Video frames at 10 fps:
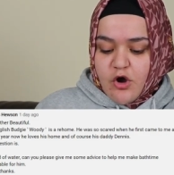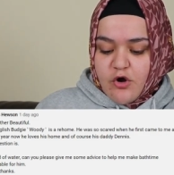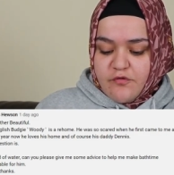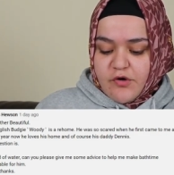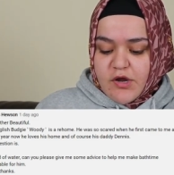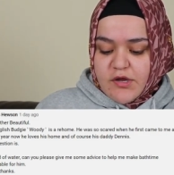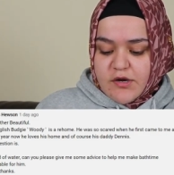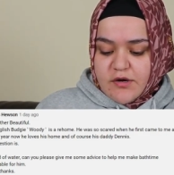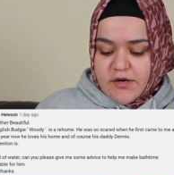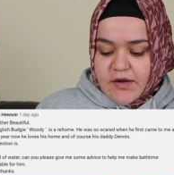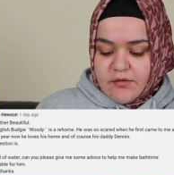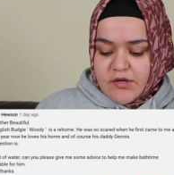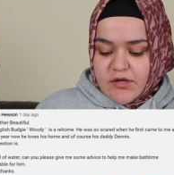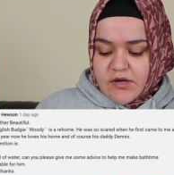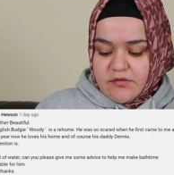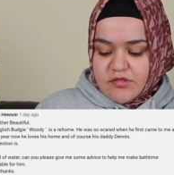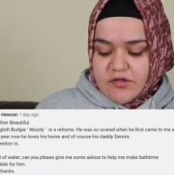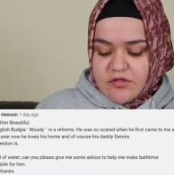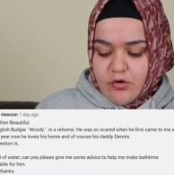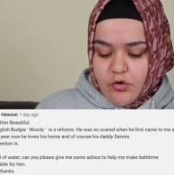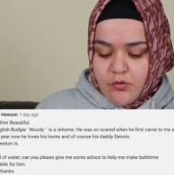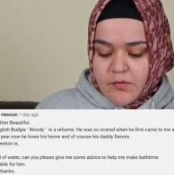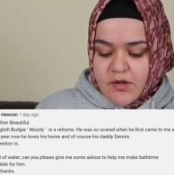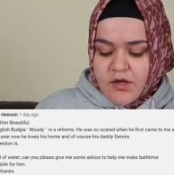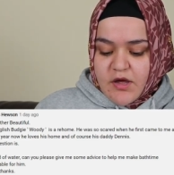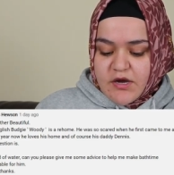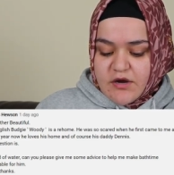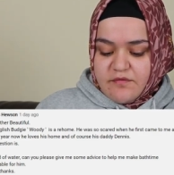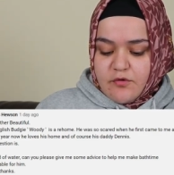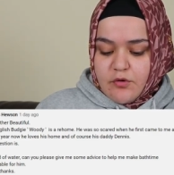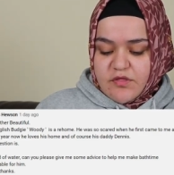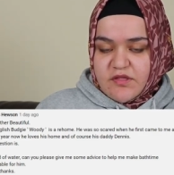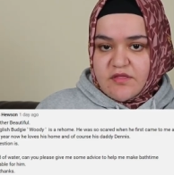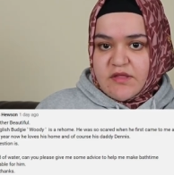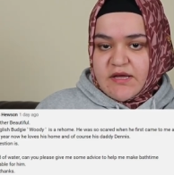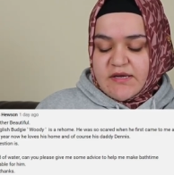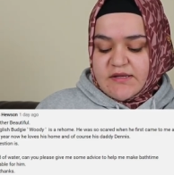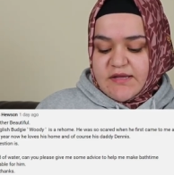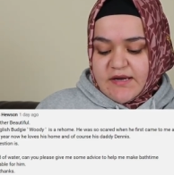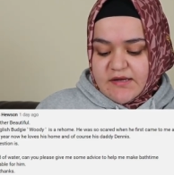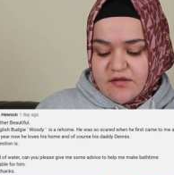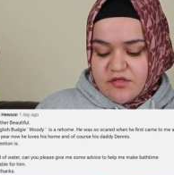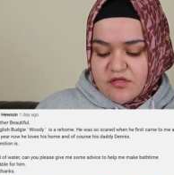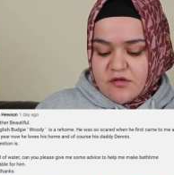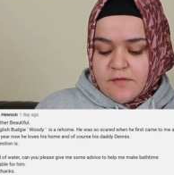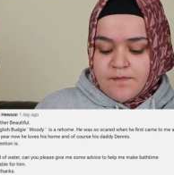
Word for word: Over a year now, he loves his home and, of course, his daddy, Dennis.